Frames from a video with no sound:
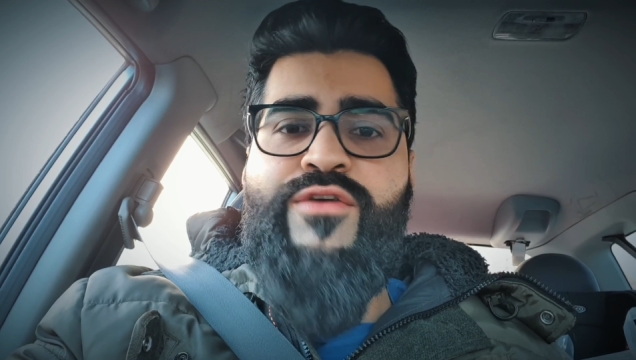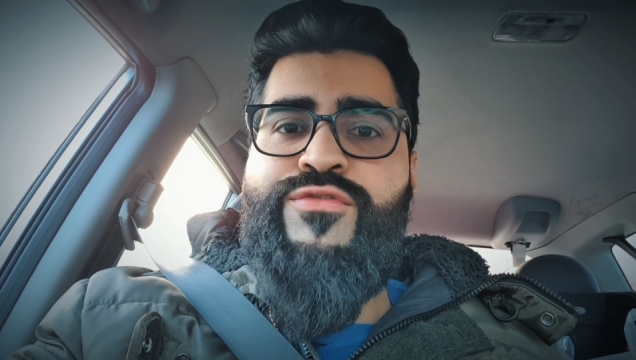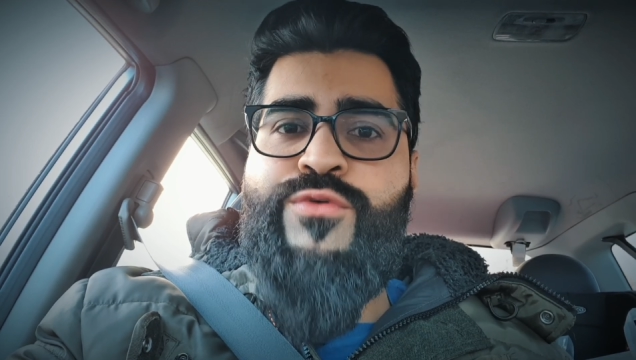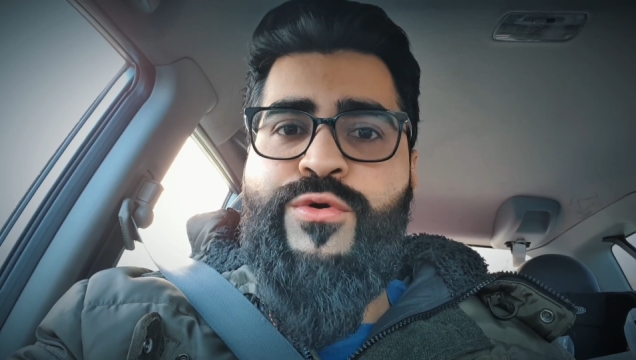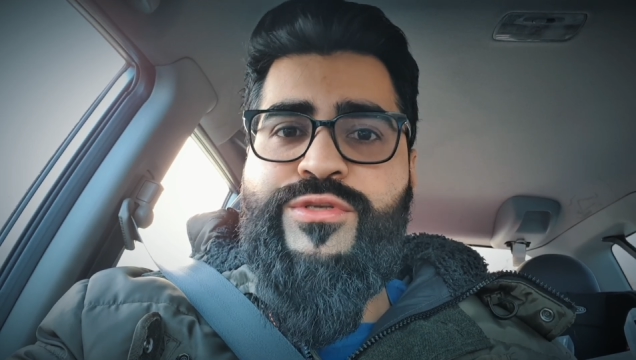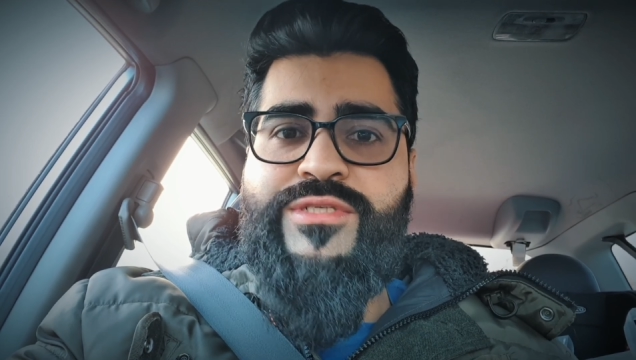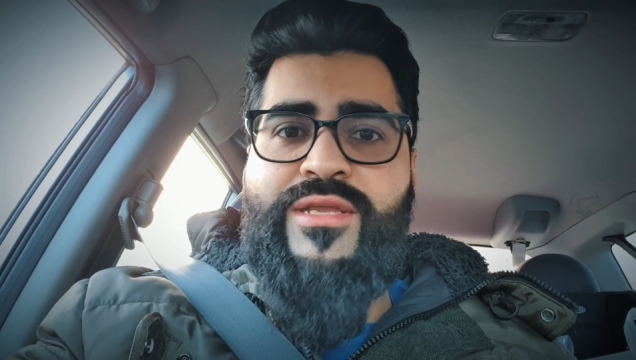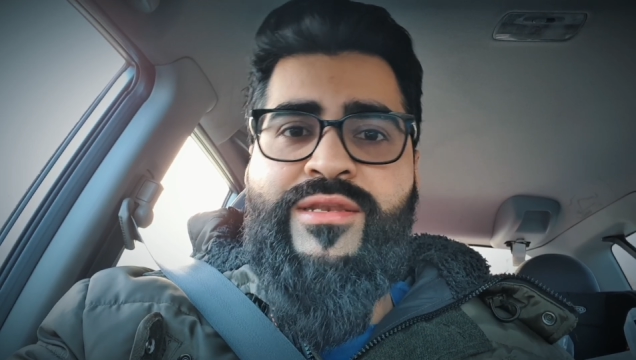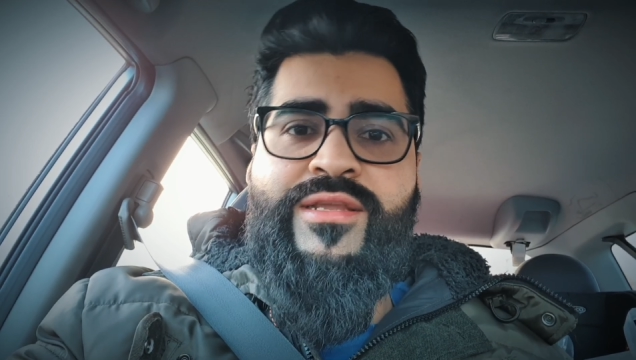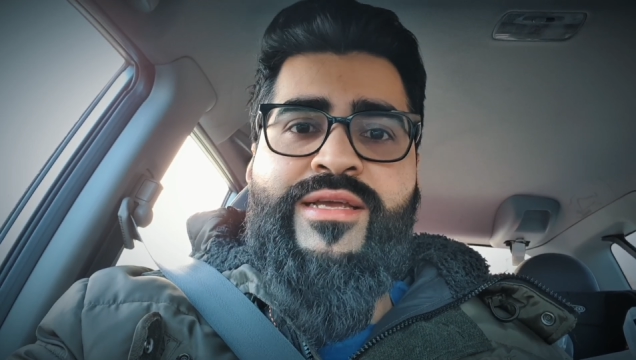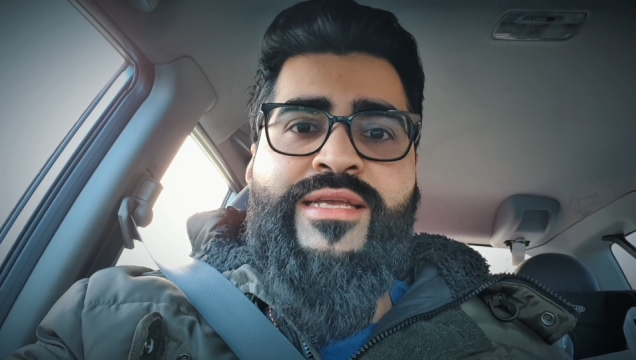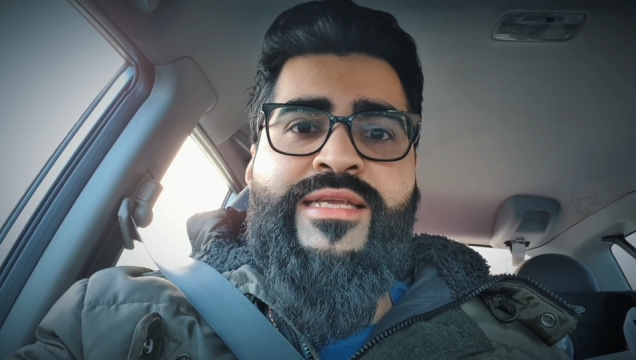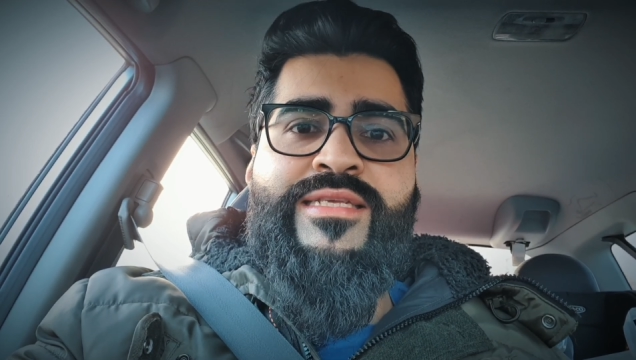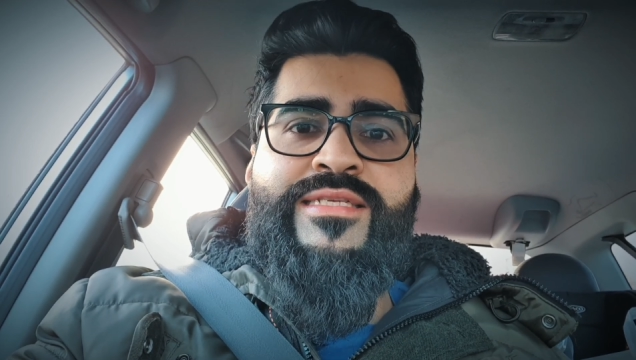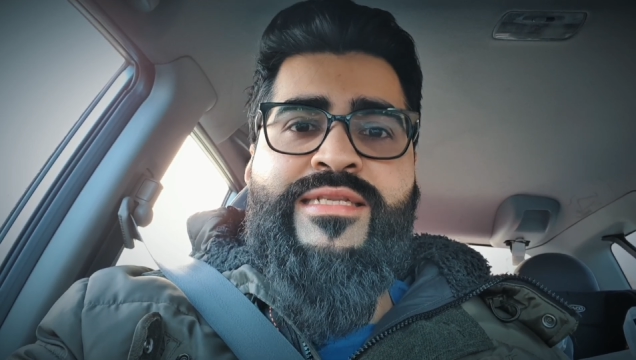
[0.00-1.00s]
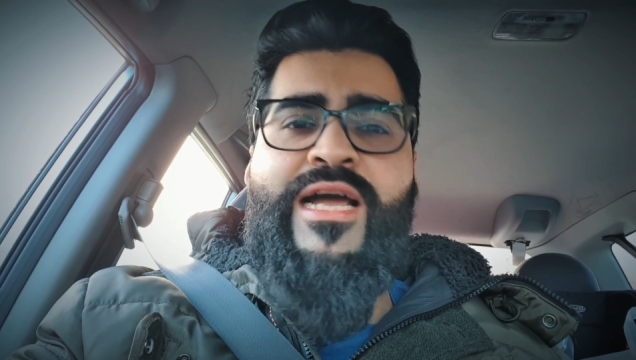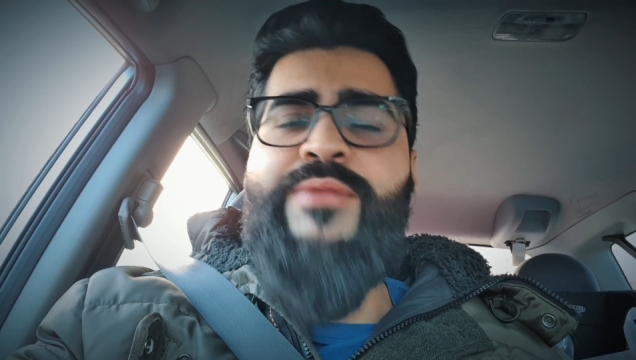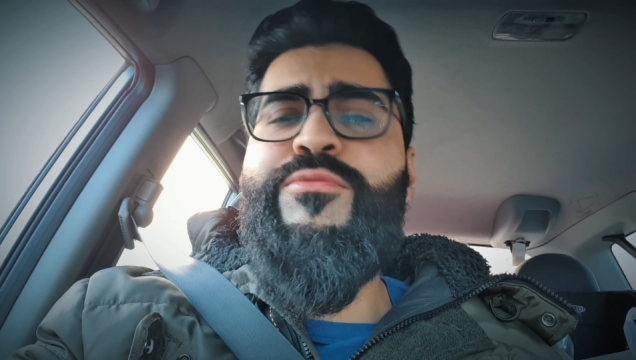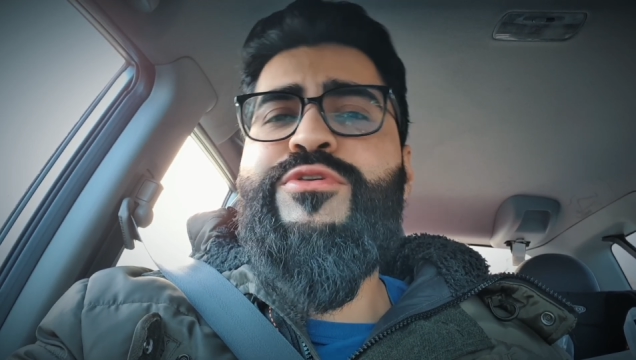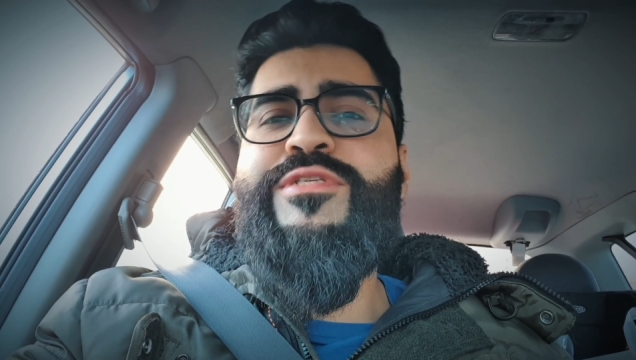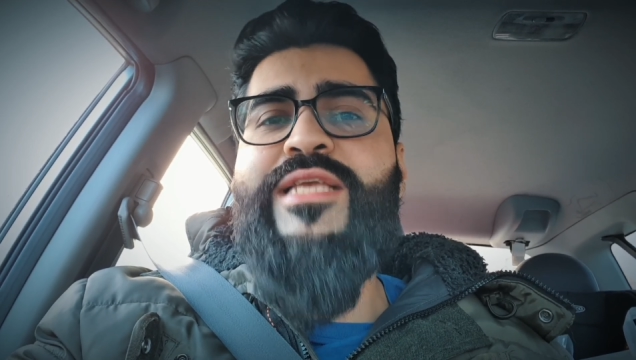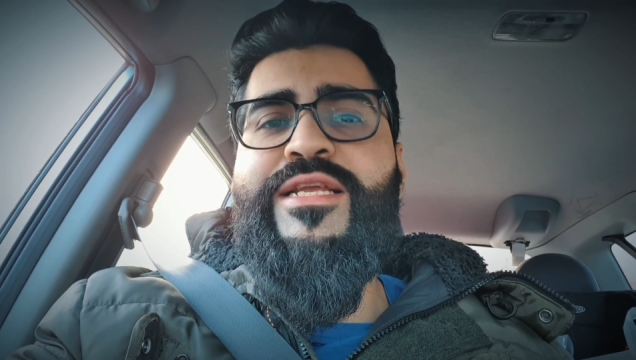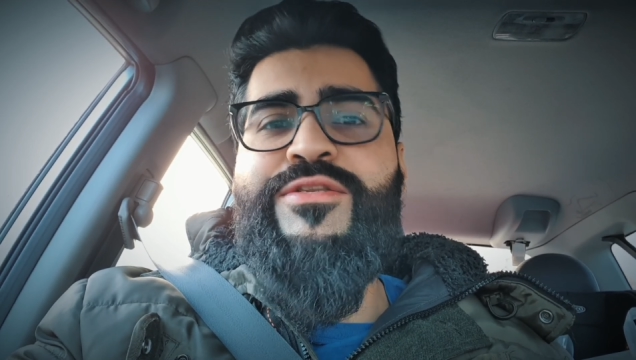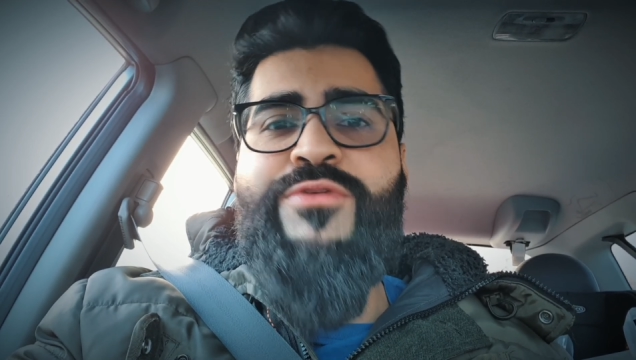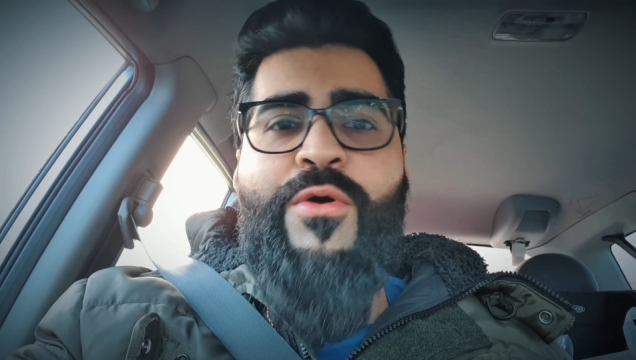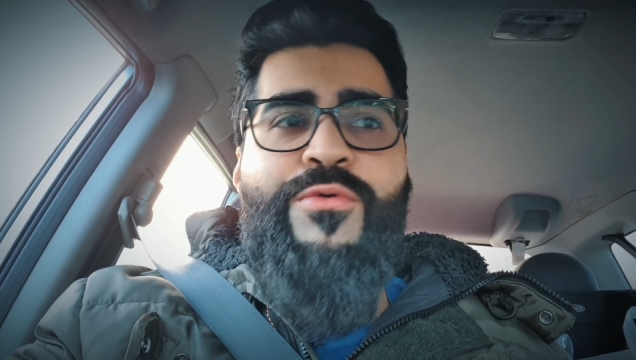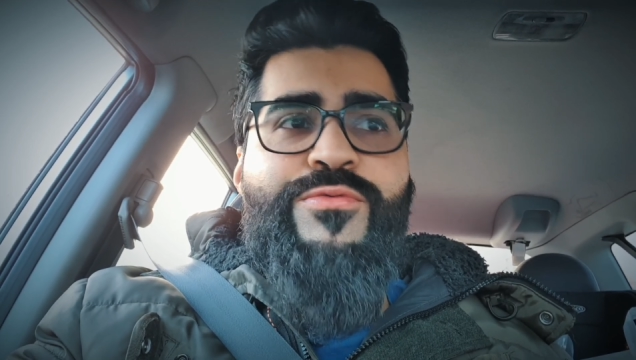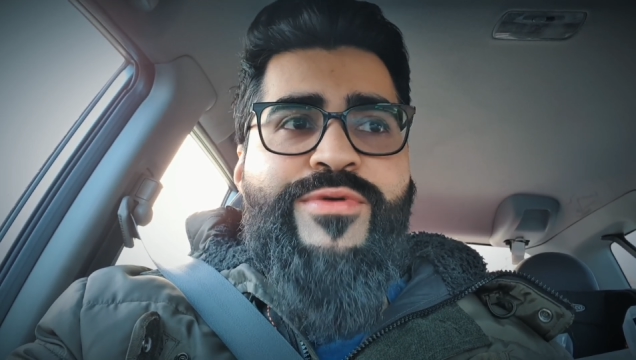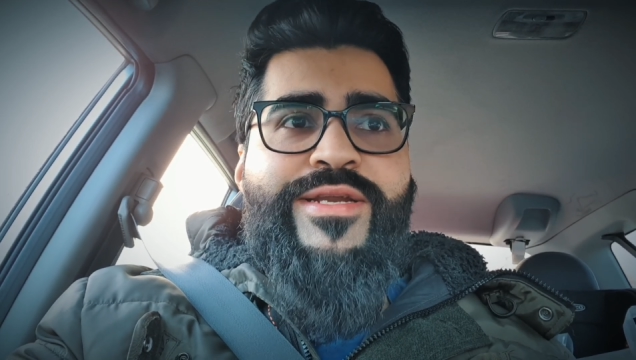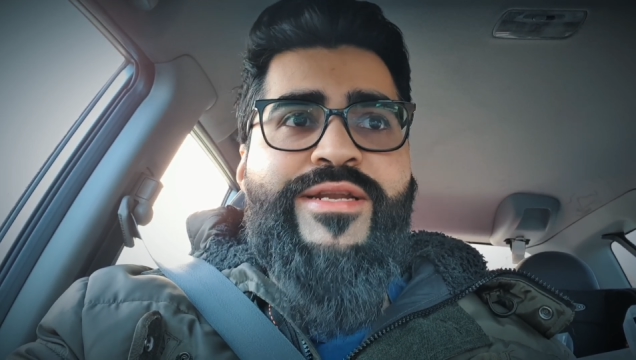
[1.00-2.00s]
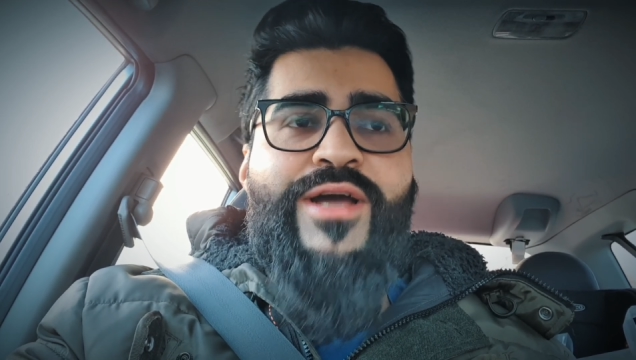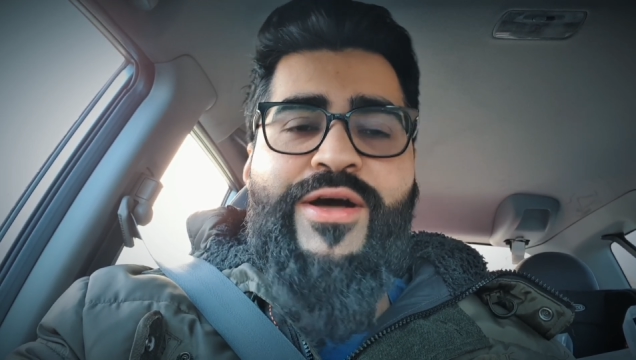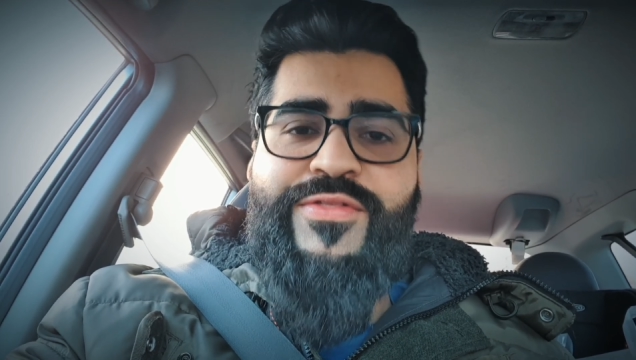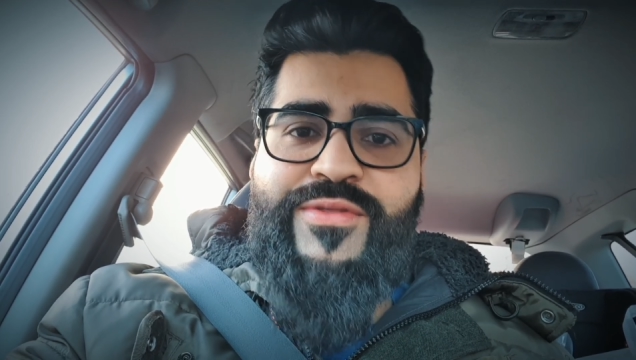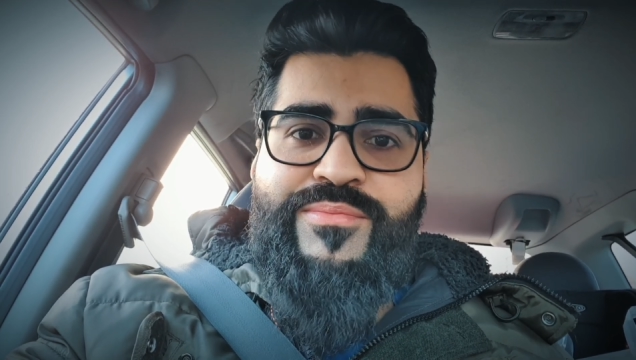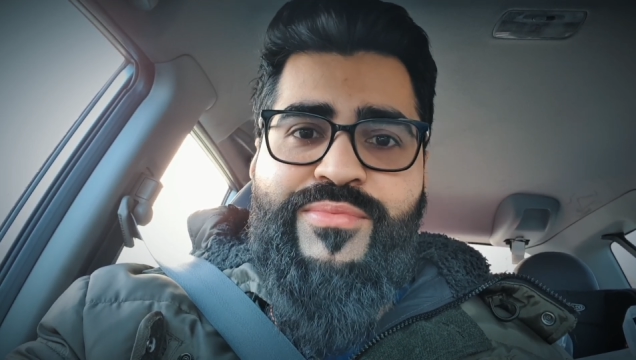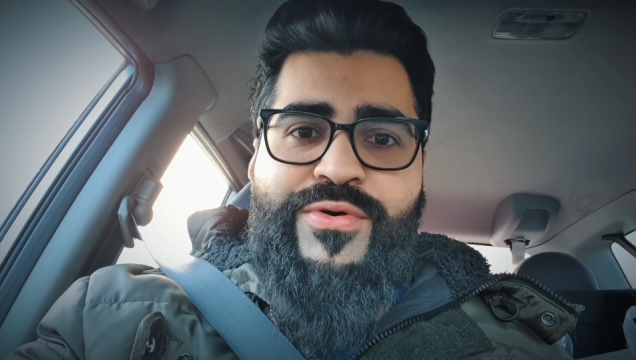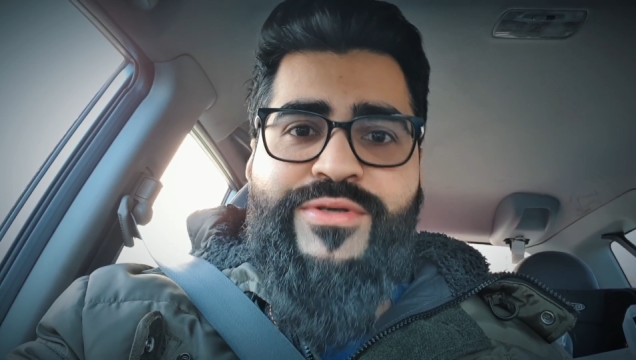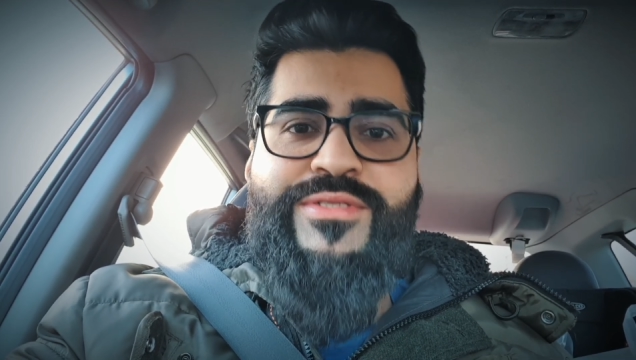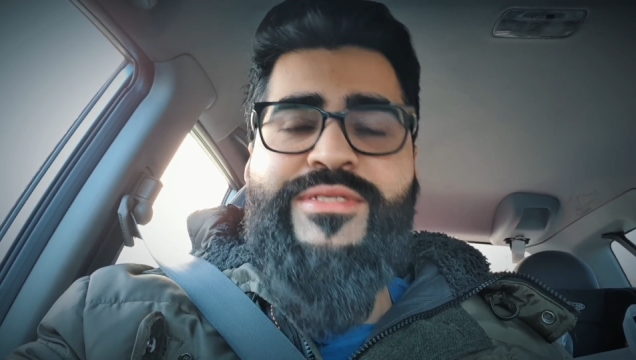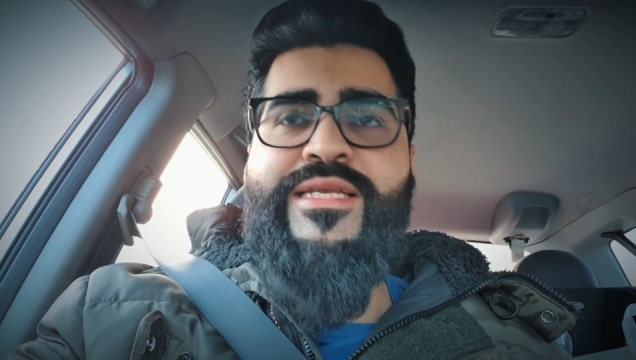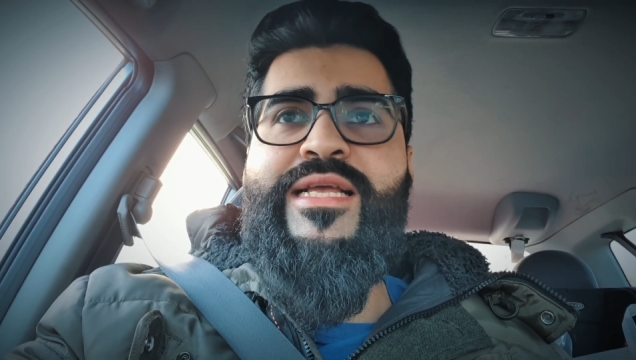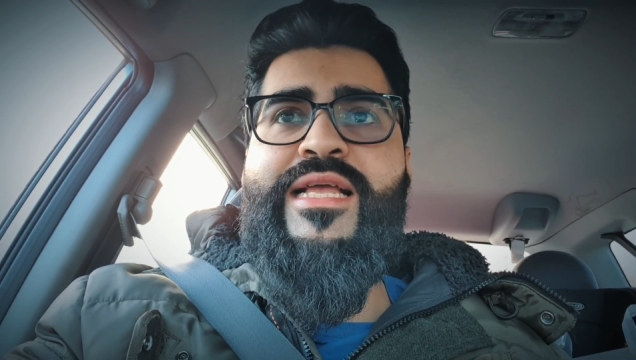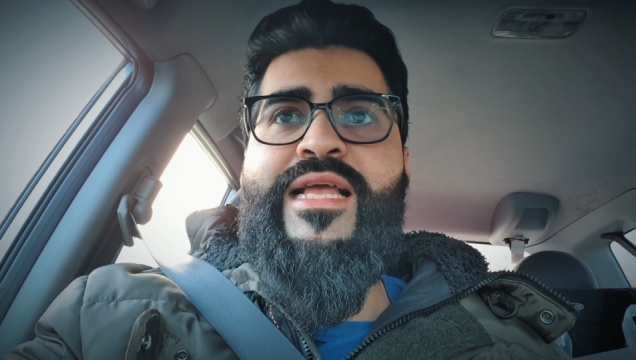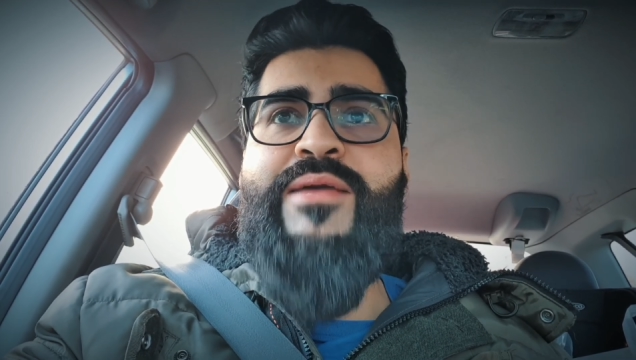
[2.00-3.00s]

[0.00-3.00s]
Of course Allah is. Now, I'm not saying don't read other books,